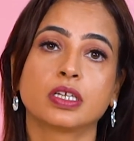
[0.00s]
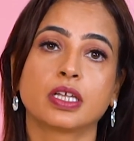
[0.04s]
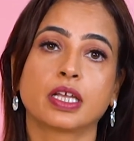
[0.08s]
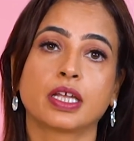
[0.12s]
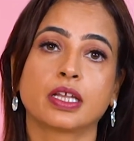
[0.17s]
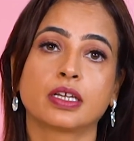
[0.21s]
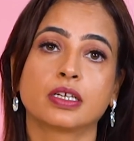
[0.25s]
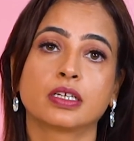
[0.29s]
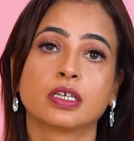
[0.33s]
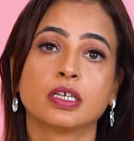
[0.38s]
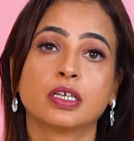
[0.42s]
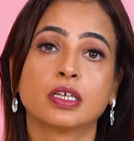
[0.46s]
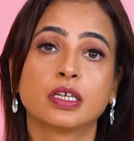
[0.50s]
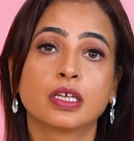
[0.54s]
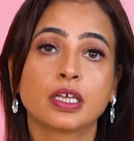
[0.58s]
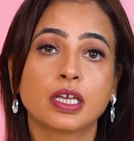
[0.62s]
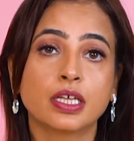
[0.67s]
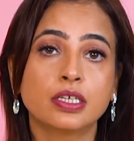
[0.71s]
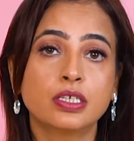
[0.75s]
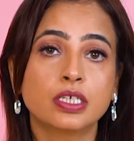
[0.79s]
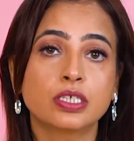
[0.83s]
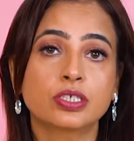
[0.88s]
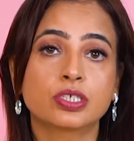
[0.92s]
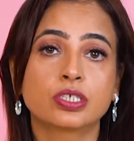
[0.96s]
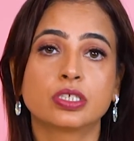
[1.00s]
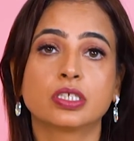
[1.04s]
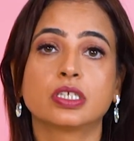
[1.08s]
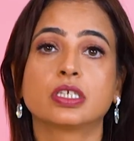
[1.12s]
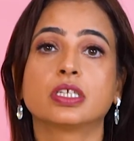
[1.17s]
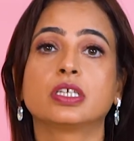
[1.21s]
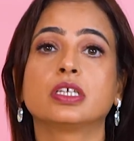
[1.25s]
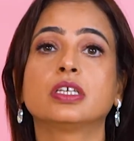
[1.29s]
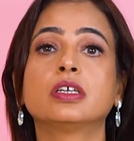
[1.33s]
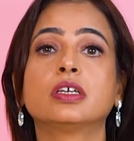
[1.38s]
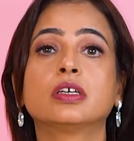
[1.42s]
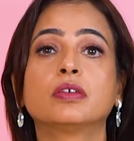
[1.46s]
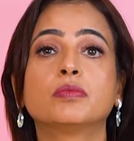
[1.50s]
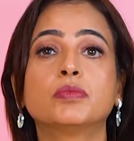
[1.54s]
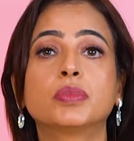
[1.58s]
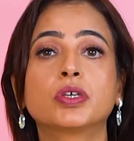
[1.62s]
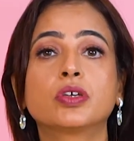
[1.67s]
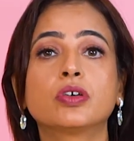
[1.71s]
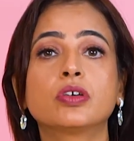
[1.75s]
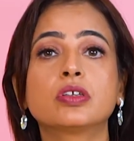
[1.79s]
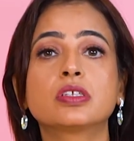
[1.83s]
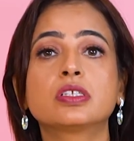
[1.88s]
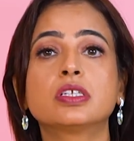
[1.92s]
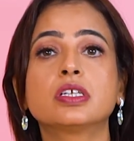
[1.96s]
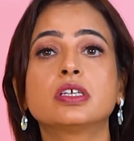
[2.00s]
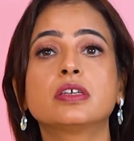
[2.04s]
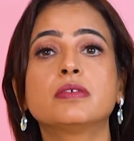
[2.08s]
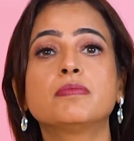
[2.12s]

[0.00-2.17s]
and additionally because the